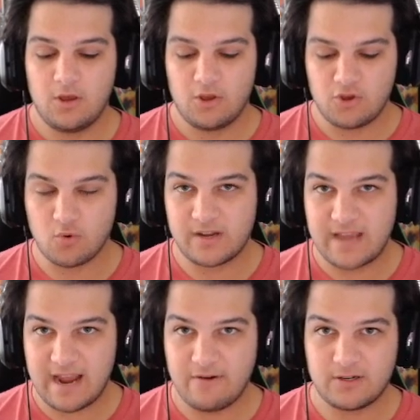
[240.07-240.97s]
your
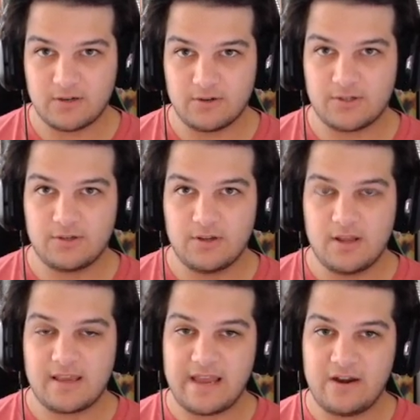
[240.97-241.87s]
characters
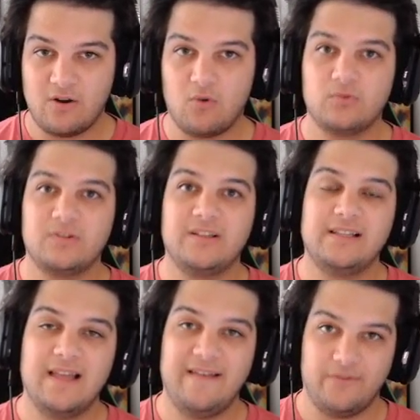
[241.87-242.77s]
can only
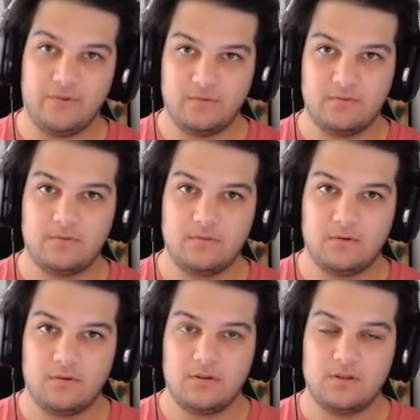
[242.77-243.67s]
level
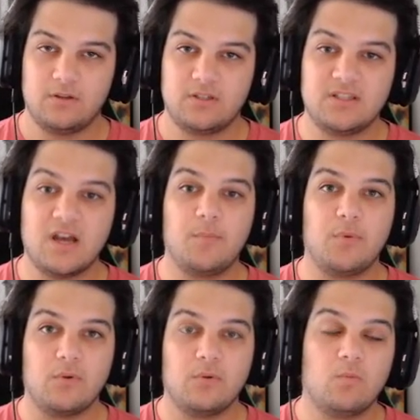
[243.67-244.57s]

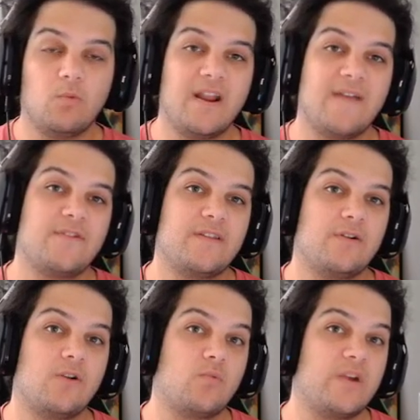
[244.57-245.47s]
double whatever their
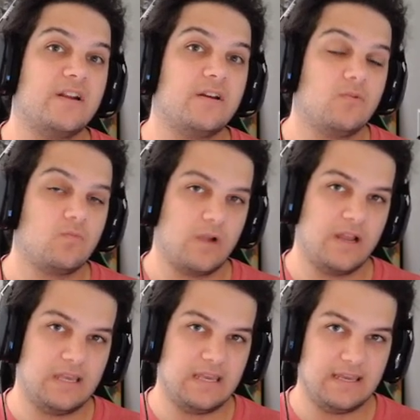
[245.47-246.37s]
arena
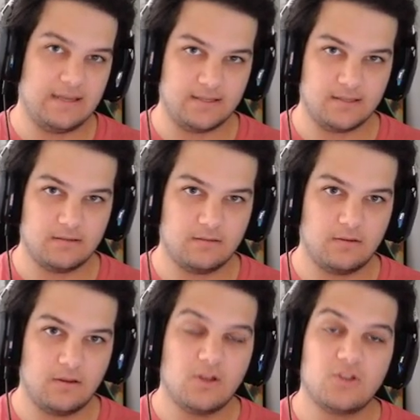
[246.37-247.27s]
rank is.
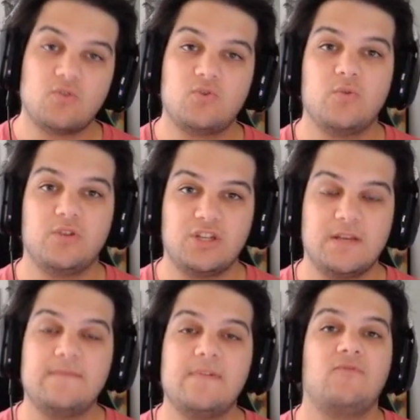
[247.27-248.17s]
So to
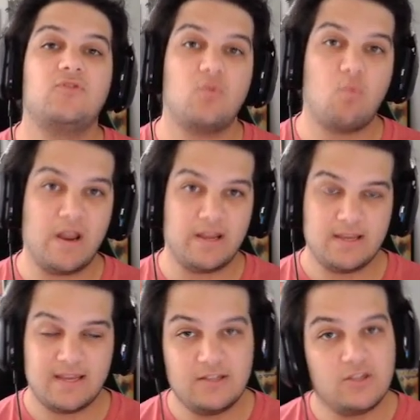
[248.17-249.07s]
achieve level 20
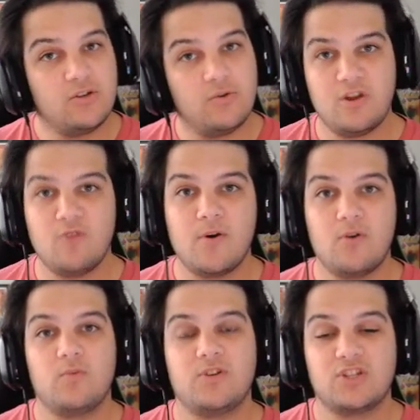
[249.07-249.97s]
in studio mode,
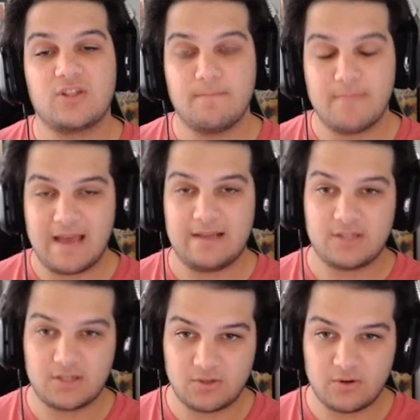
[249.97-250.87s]
which is the max
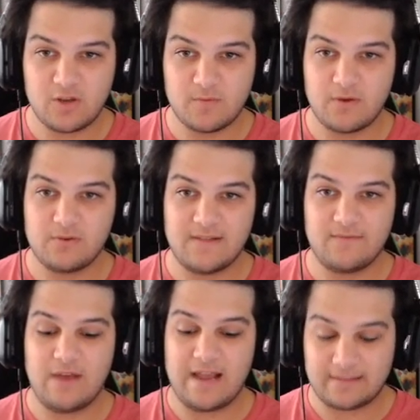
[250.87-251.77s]
studio mode
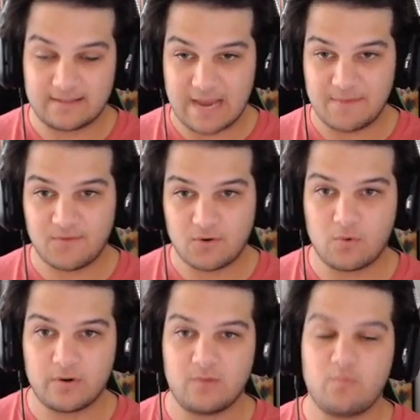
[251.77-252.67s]
level at the time of
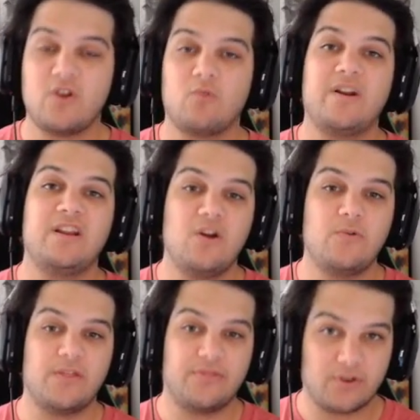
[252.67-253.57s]
recording, we already know
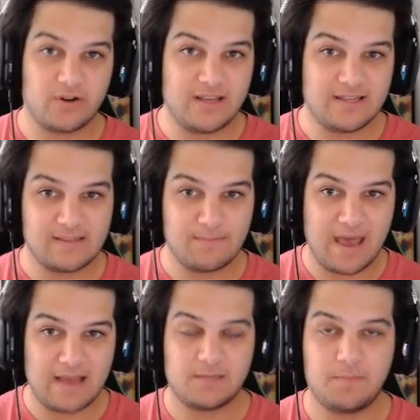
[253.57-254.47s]
that 30 is the
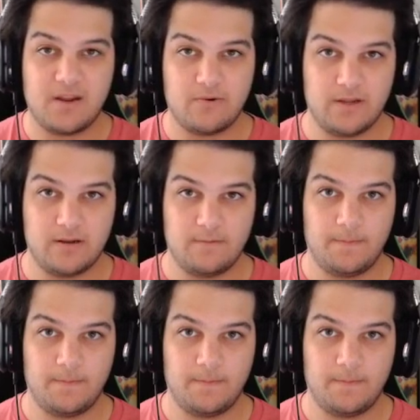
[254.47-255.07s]
max period,